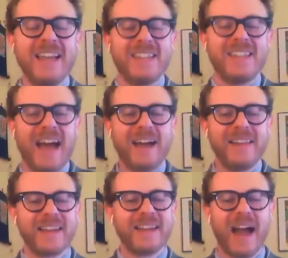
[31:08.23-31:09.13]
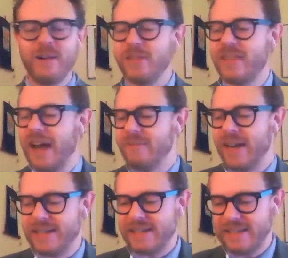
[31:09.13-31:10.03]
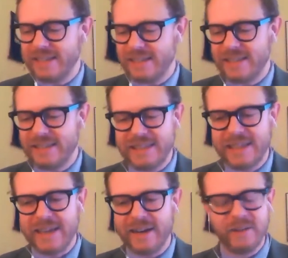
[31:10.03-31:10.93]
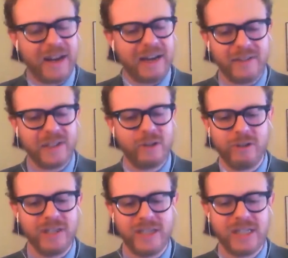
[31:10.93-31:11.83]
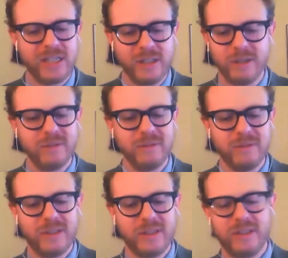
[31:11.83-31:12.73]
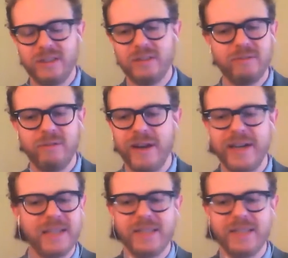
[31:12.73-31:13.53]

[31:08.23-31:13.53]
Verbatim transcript: like I don't I'm not like I don't have a traditional writing schedule.